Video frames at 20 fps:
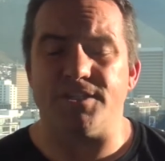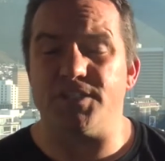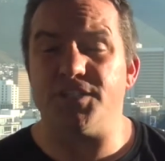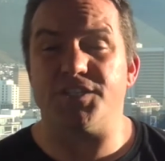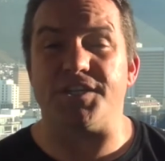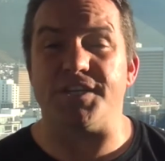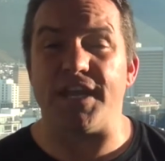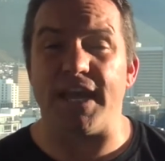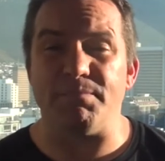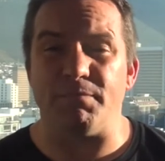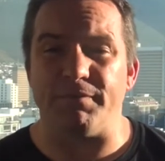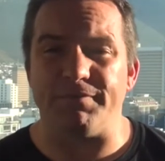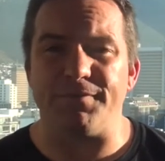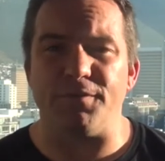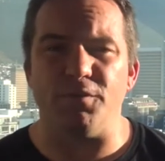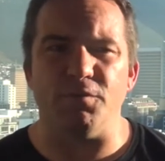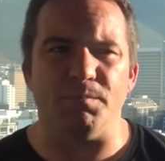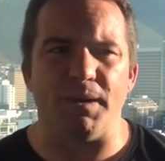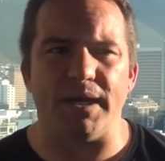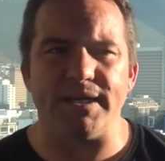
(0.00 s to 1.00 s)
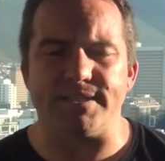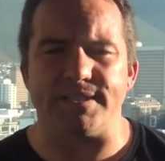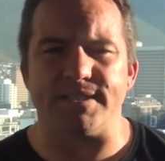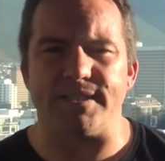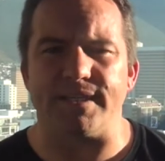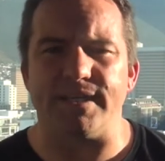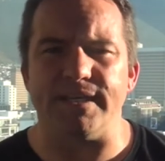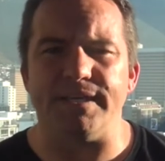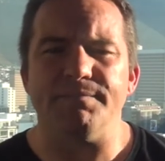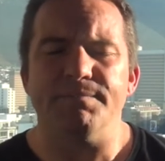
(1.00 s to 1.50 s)
just to name a few,
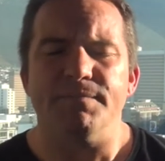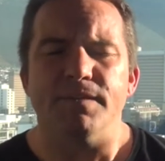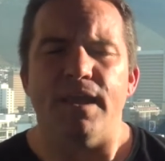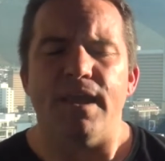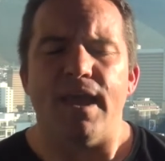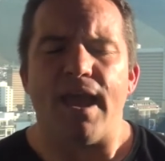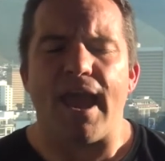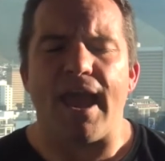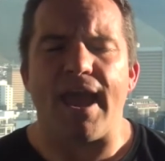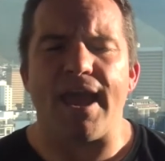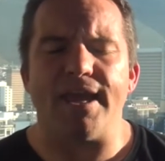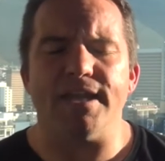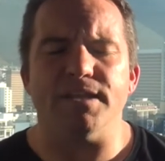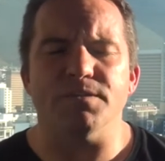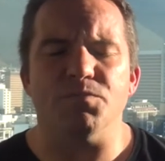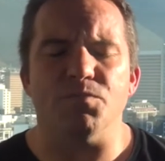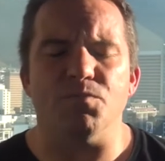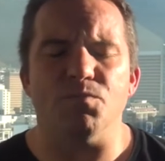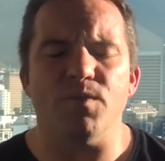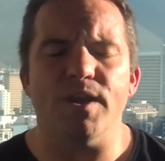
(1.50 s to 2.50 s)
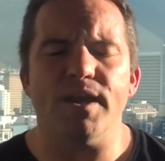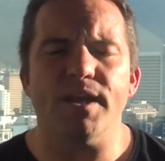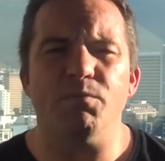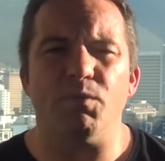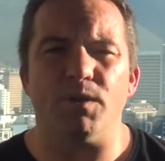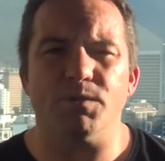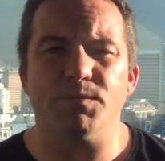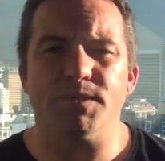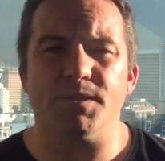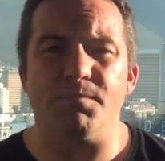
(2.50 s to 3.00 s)
basically. And really,
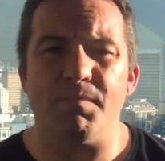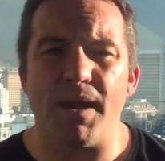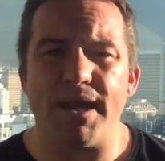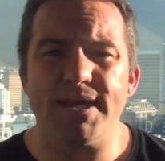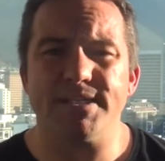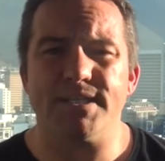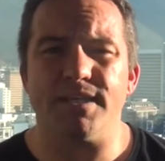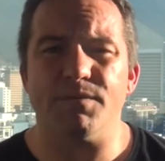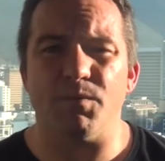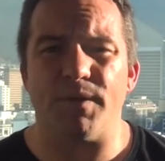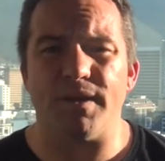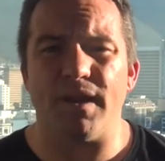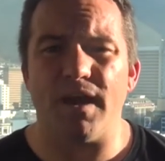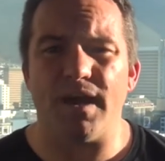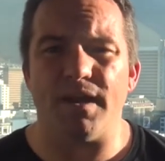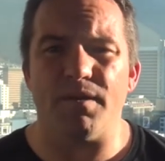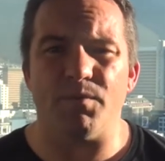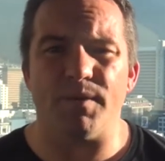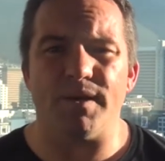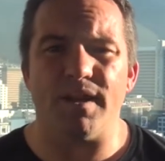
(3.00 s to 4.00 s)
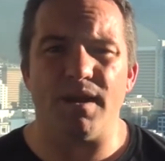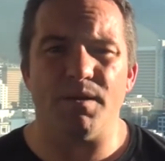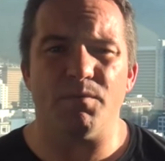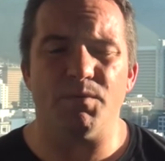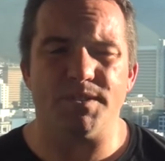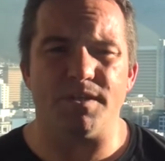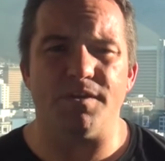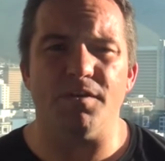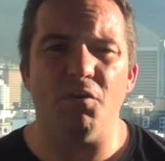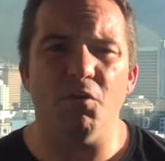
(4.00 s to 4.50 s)
what was amazing when I
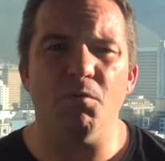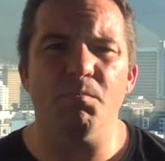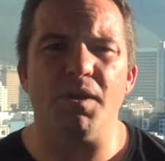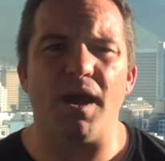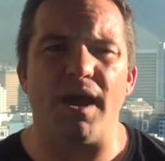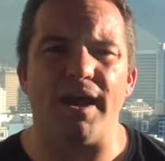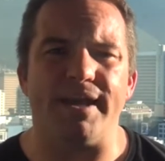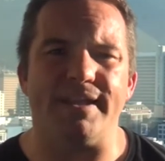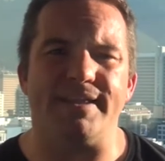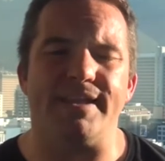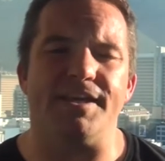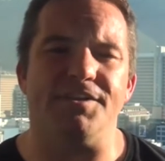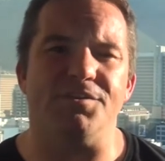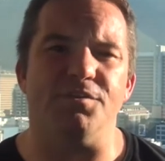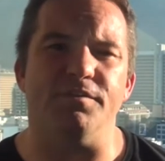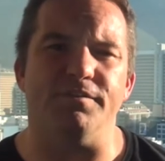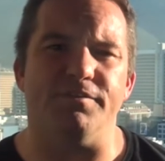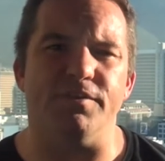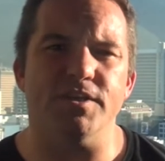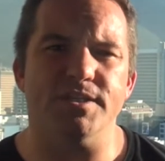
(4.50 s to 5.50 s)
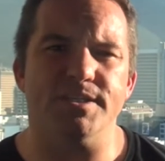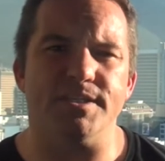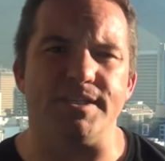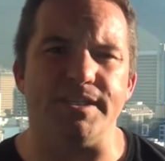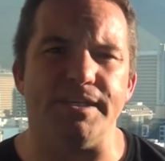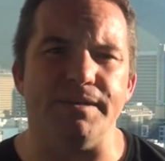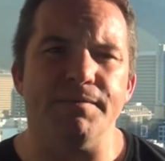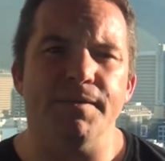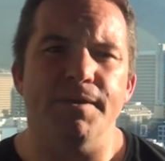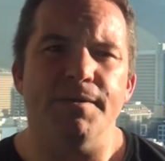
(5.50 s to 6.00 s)
was an alumni at that
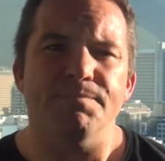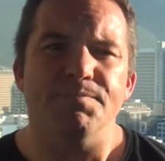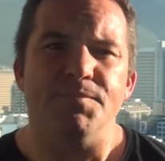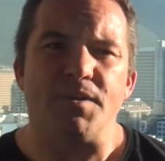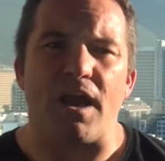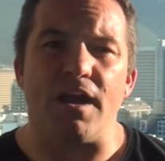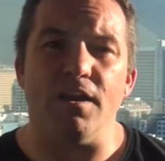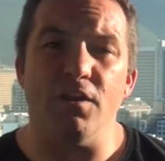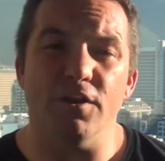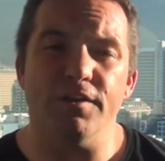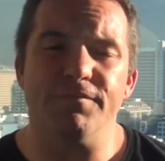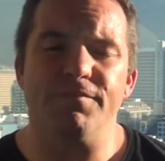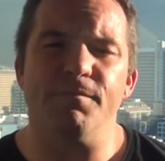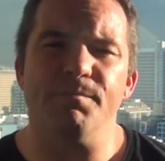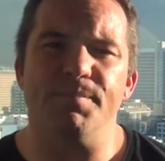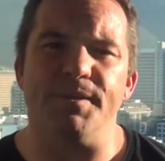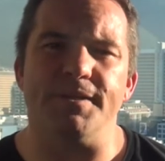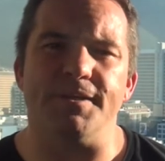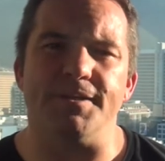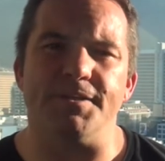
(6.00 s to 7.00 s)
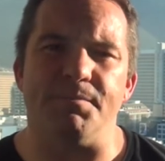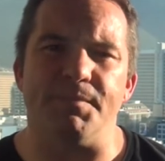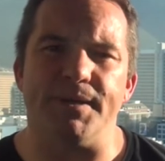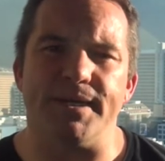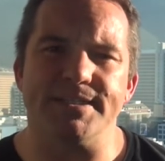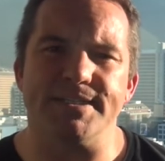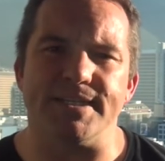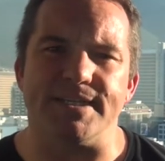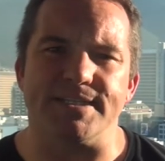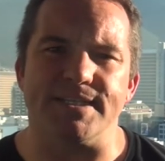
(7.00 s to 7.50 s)
university, I learned from Peter
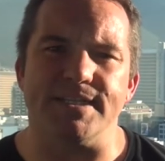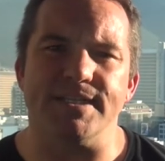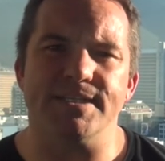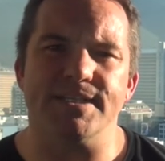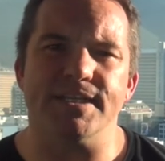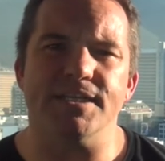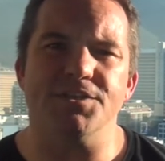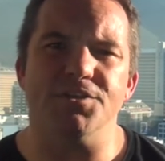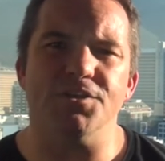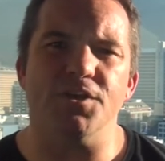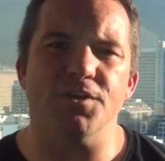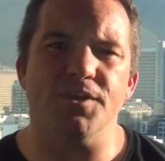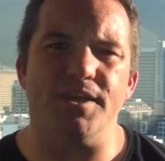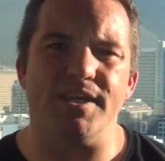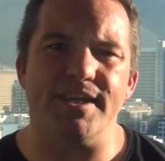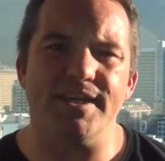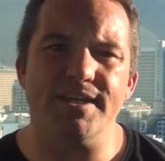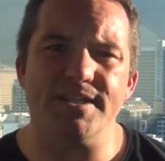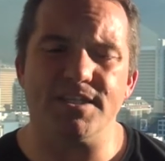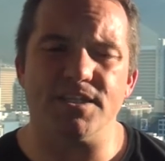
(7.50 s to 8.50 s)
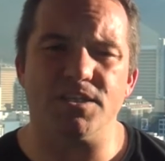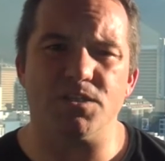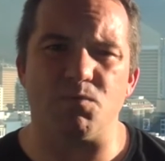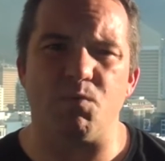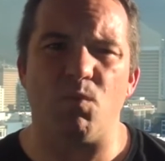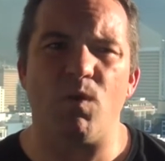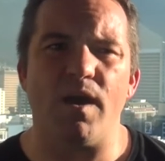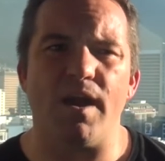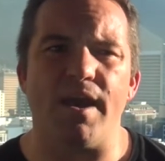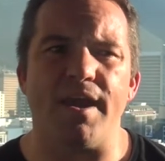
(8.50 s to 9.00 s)
Diamantis, and he said, you know, the easiest
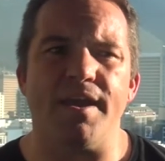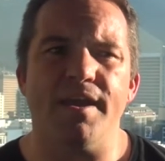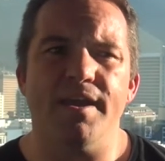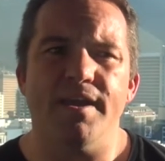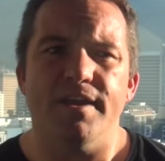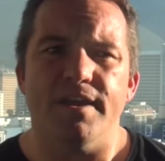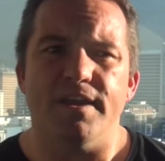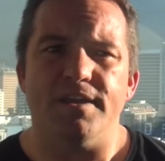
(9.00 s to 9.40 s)
way